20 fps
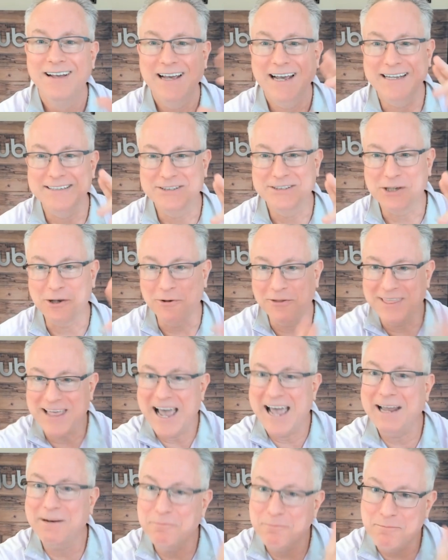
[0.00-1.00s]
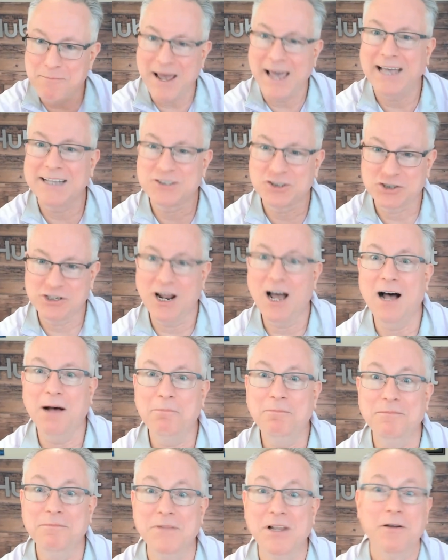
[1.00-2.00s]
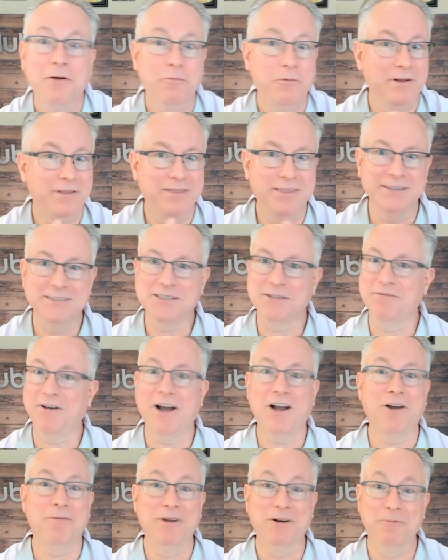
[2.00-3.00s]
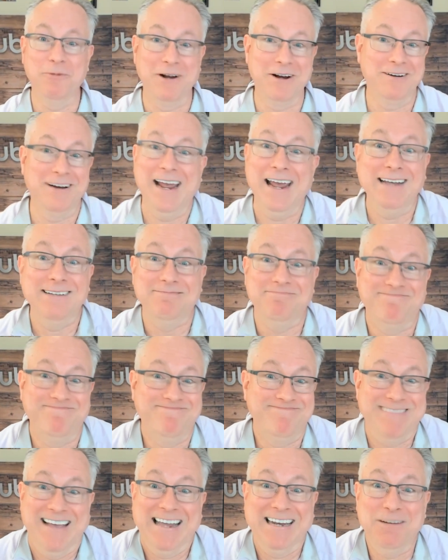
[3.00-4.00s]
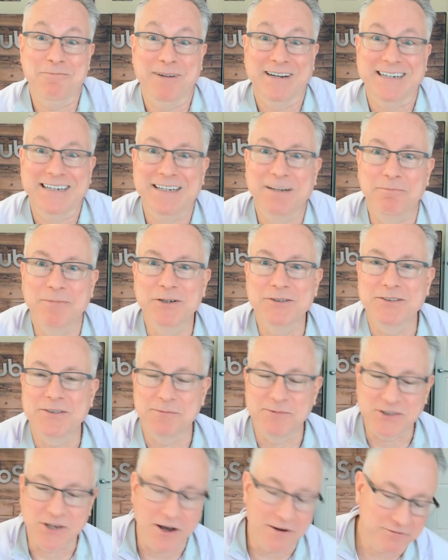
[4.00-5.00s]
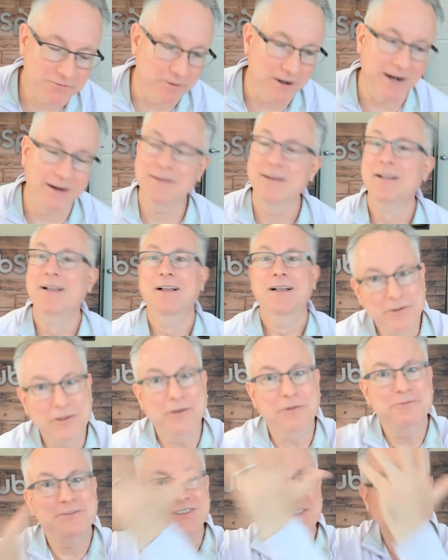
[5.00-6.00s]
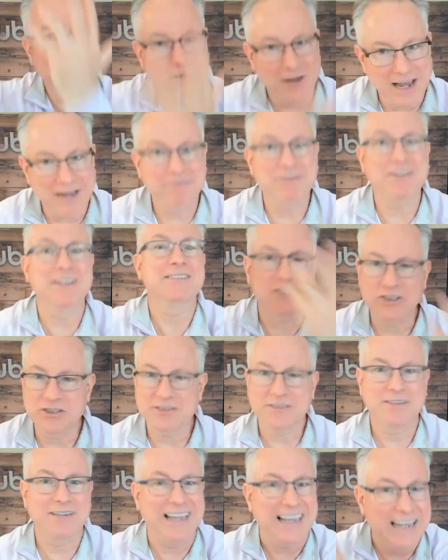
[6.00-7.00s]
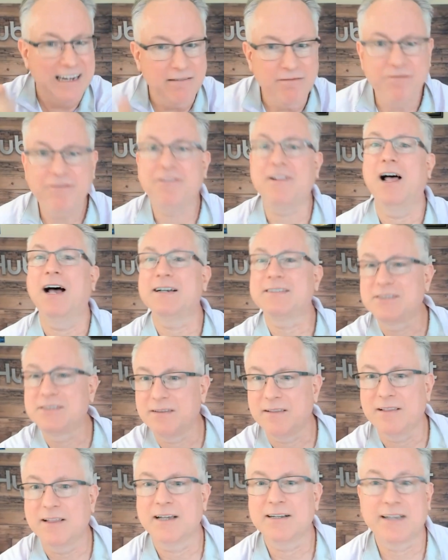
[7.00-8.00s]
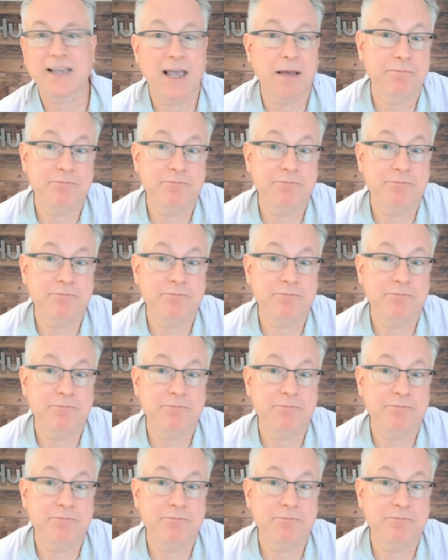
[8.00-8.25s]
And so that matched up with this environment where, hey, anybody can build some software. You still have this just influx that kept